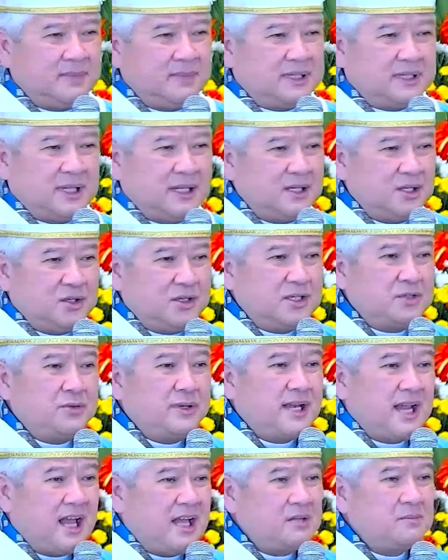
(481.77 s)
but the Lord
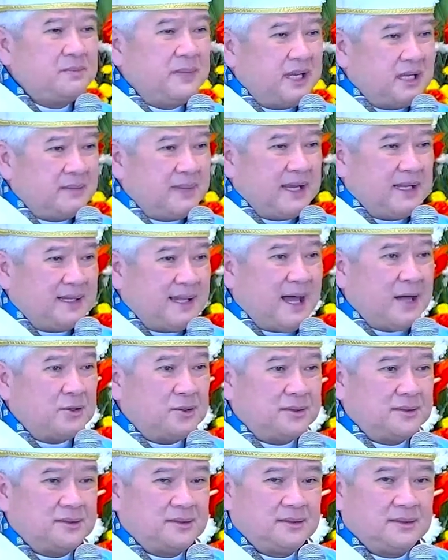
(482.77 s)
will help me in my
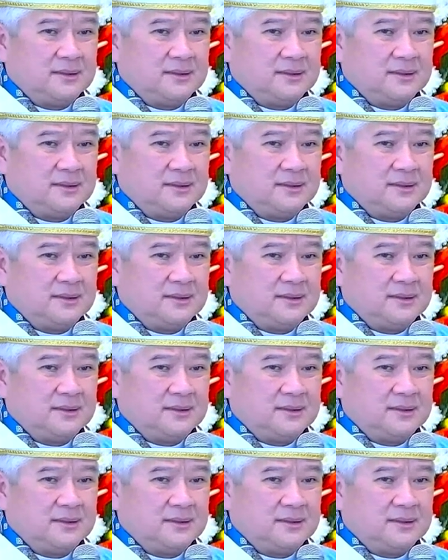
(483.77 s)
doubt.